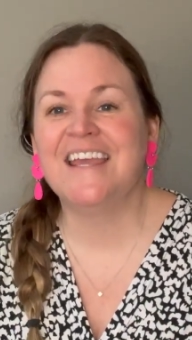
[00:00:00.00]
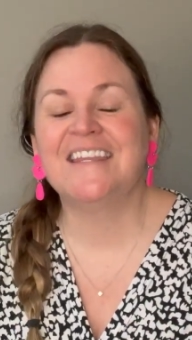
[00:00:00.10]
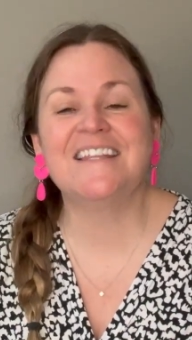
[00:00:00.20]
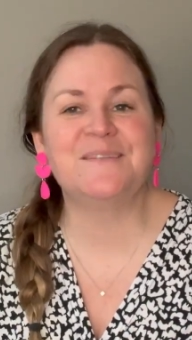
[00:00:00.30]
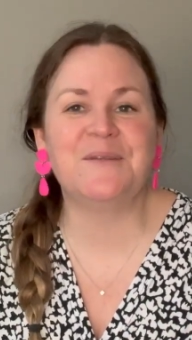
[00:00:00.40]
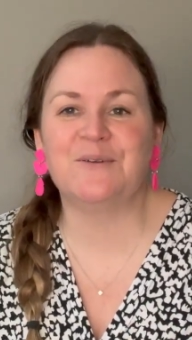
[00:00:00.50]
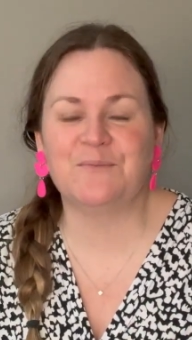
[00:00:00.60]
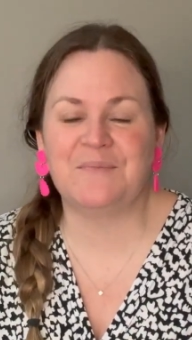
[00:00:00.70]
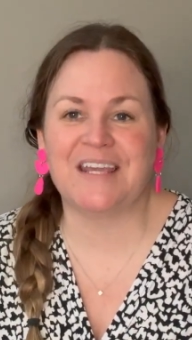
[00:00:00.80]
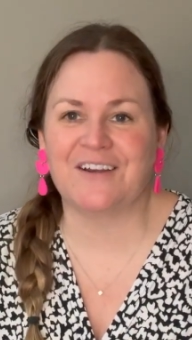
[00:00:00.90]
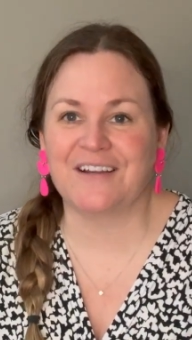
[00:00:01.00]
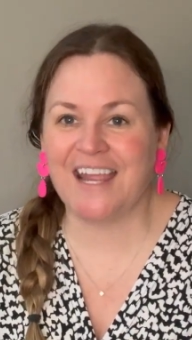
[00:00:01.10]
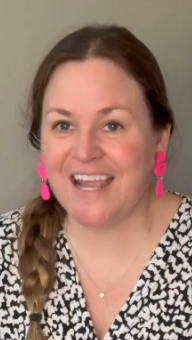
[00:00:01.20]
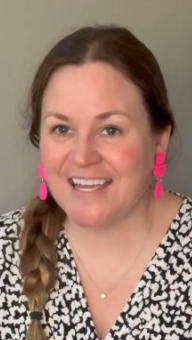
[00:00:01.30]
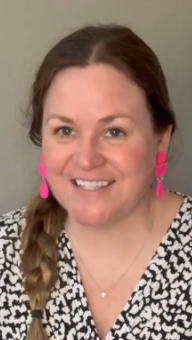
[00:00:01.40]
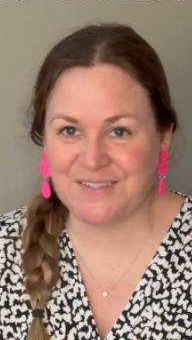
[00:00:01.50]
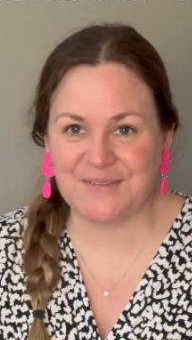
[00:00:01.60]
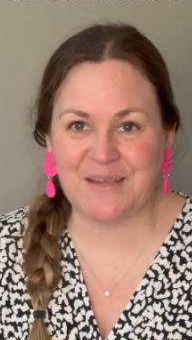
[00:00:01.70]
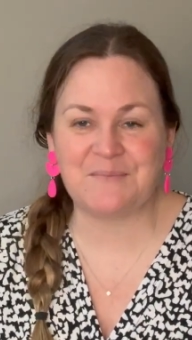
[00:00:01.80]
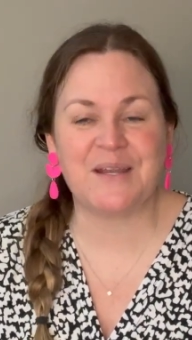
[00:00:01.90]
That doesn't mean a beginner can't do
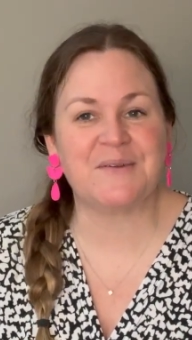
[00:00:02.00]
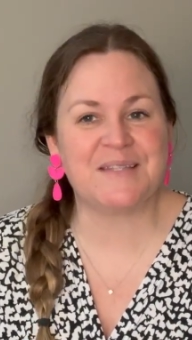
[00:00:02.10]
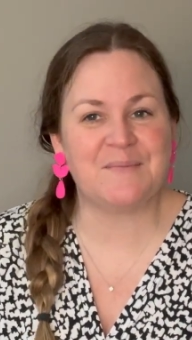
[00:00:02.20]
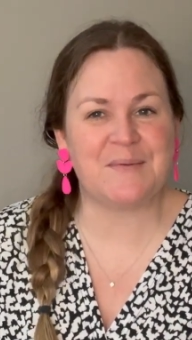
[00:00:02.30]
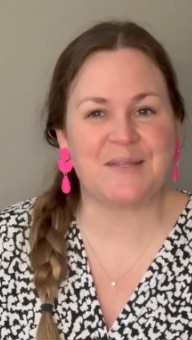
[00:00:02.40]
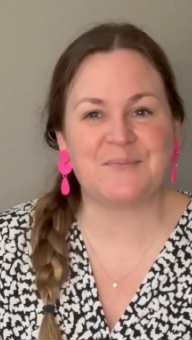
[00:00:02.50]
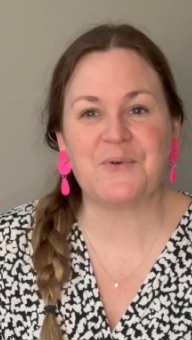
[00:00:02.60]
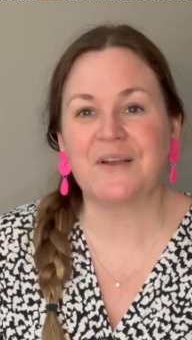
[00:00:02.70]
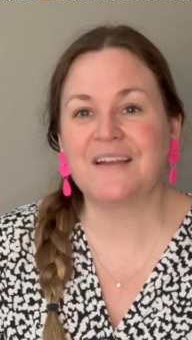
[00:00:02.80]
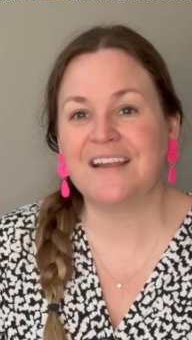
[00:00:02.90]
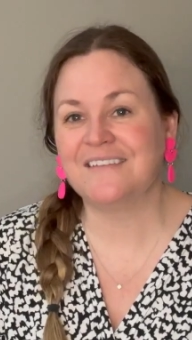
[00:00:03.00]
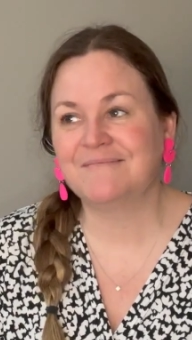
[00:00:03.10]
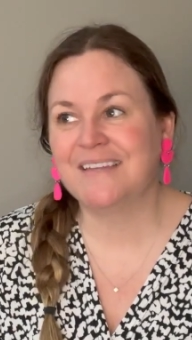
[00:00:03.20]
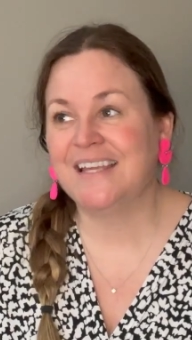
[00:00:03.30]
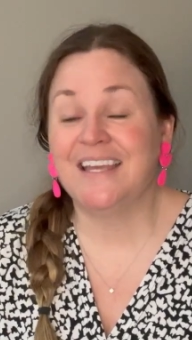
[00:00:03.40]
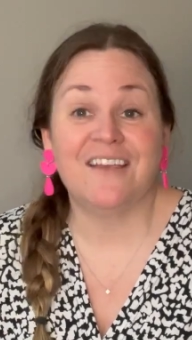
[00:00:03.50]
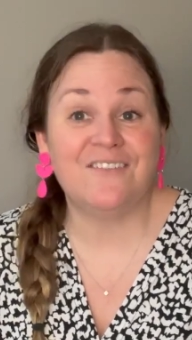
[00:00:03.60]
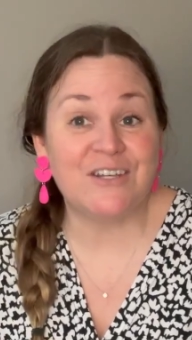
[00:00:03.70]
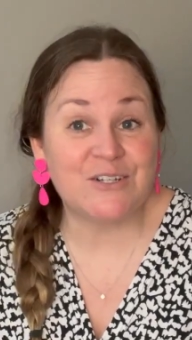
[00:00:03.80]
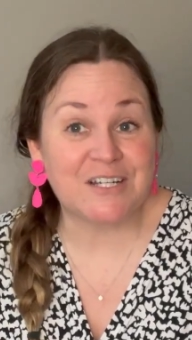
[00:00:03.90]
them, but I would say maybe it's more
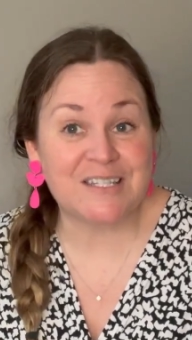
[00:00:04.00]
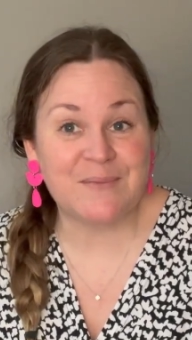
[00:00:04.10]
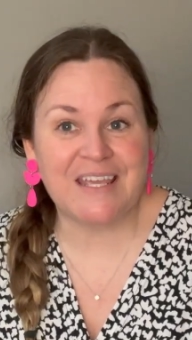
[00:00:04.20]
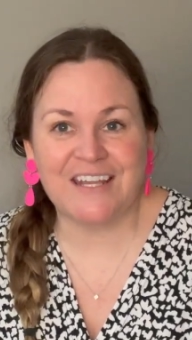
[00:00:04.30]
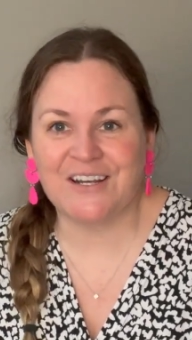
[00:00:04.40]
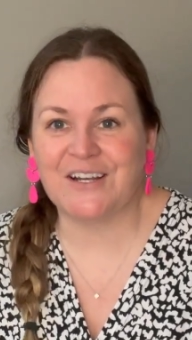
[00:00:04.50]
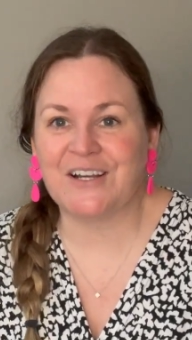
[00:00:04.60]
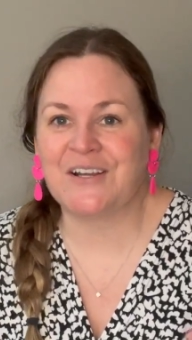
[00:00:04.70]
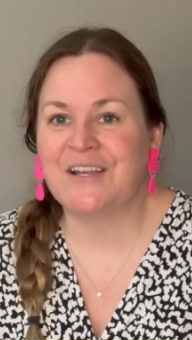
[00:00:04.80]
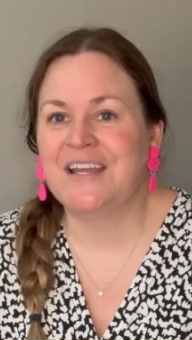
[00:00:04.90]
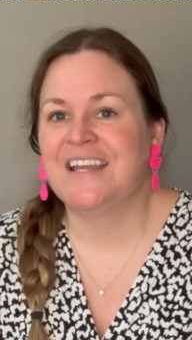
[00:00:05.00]
adventurous beginner.